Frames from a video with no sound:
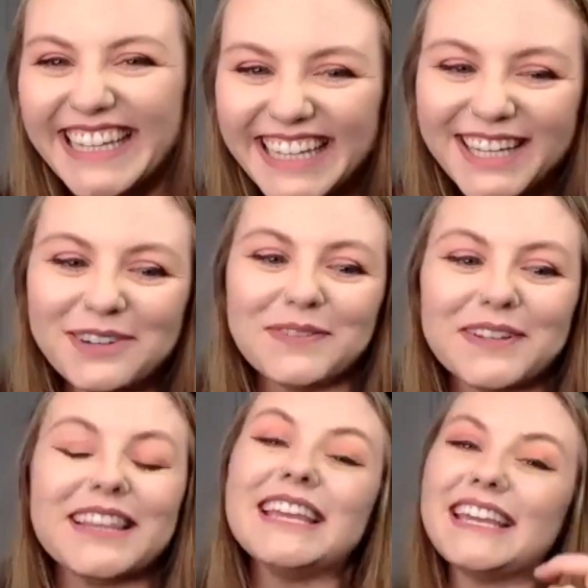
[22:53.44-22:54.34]
But
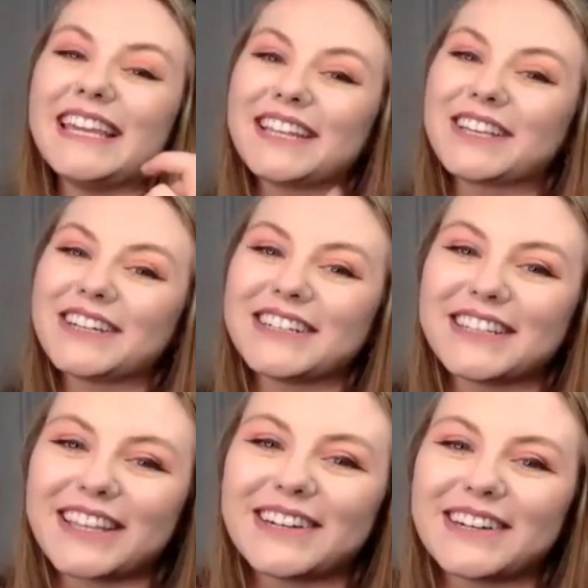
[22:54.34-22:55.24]
they eat good
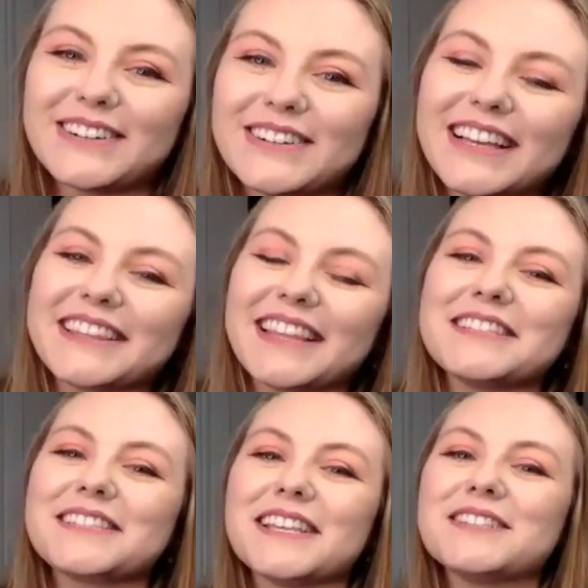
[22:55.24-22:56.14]
though. Like
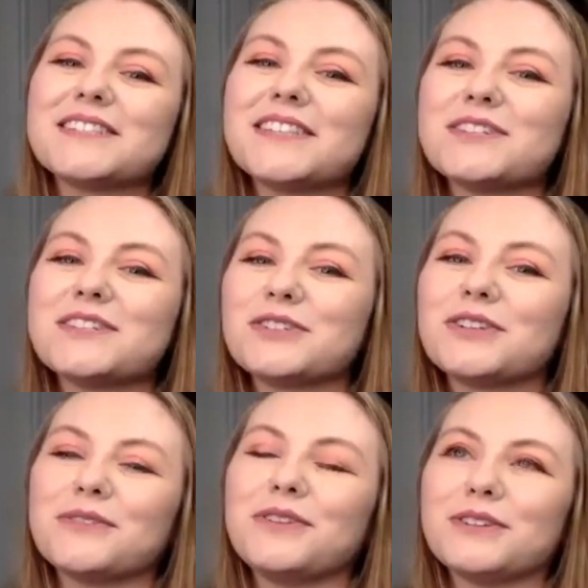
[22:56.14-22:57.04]
it's such
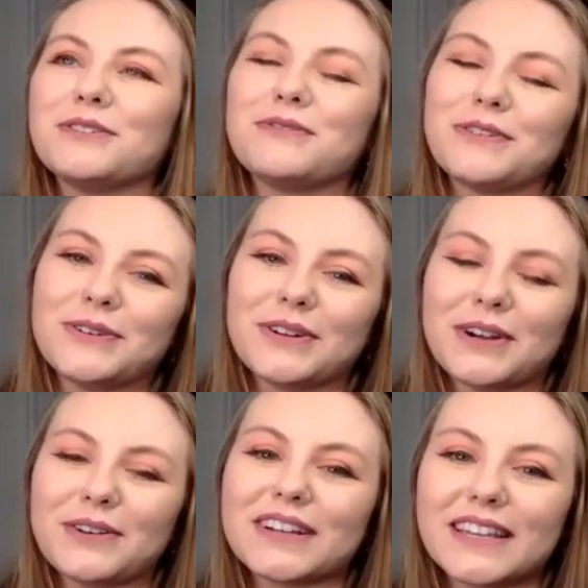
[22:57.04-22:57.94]
good food. I
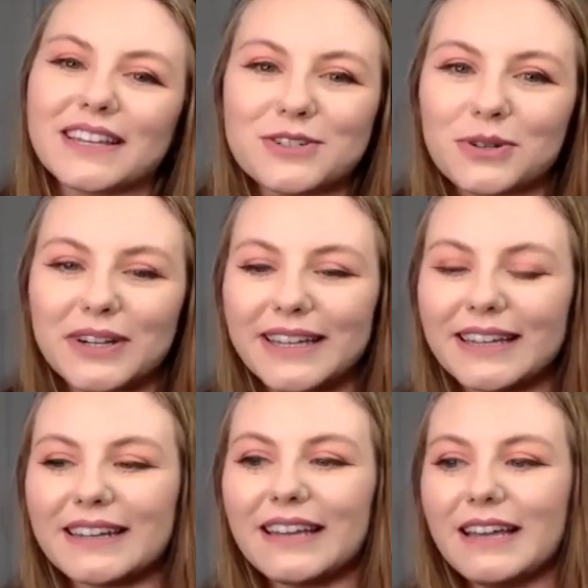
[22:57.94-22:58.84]
really enjoy it.
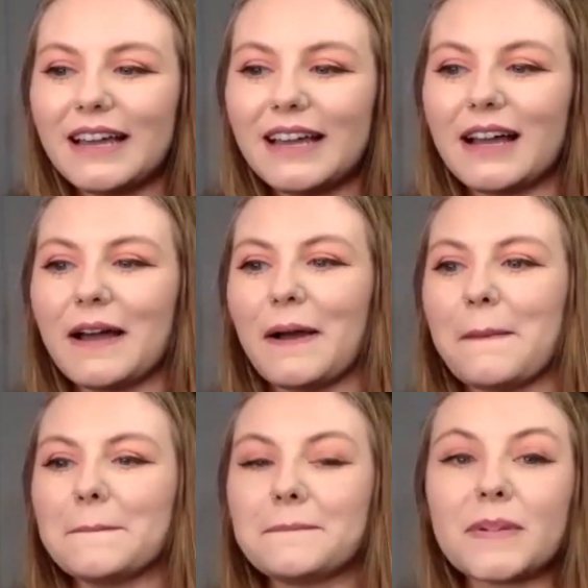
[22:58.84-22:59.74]

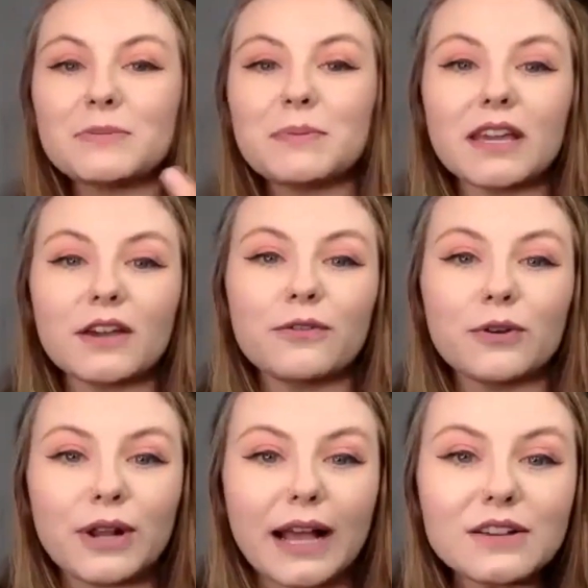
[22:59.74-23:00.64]
But speaking of
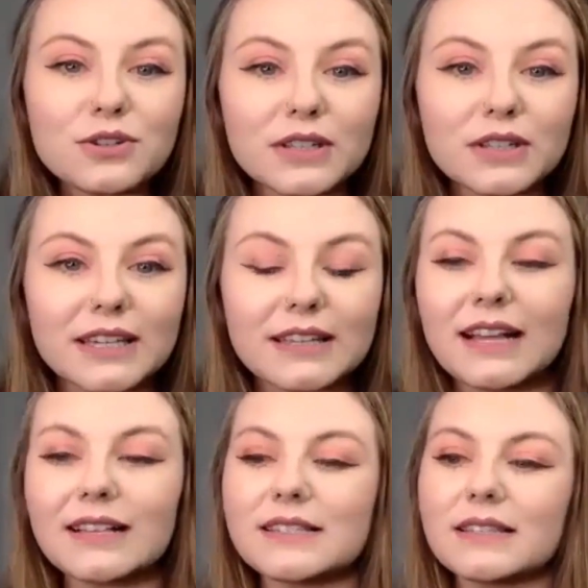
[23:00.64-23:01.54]
food, actually,
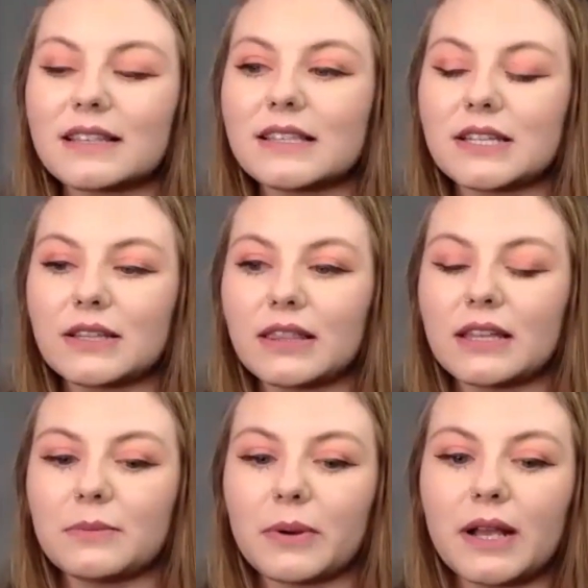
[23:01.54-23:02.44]
that's a good thing to bring up.